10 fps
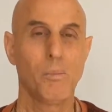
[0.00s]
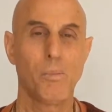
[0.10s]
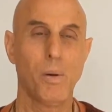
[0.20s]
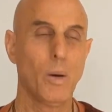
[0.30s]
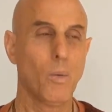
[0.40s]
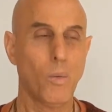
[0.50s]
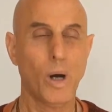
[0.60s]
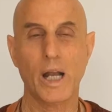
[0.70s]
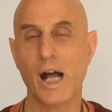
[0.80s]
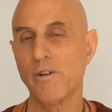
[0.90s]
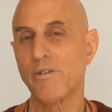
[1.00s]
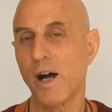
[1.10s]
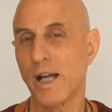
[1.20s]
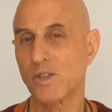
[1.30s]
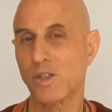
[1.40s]
But what I
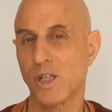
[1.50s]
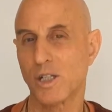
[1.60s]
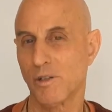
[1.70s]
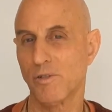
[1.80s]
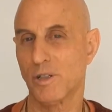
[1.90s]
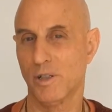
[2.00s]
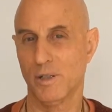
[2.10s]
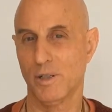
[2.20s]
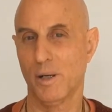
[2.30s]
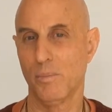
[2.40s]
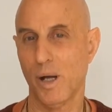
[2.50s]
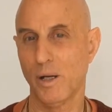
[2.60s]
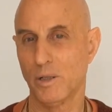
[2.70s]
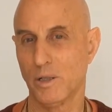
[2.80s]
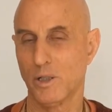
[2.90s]
find significant
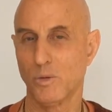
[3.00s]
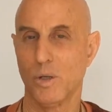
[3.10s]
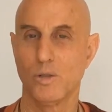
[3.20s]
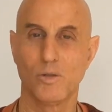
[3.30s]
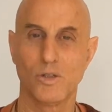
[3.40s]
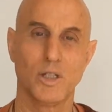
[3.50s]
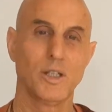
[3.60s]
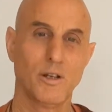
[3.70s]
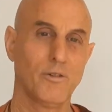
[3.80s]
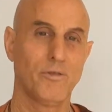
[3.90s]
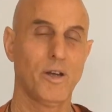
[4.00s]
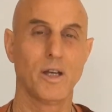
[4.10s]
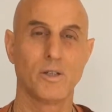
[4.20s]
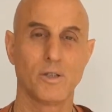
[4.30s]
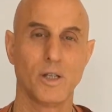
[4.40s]
about it is when you see their
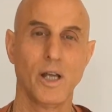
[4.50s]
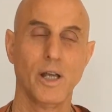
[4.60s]
face,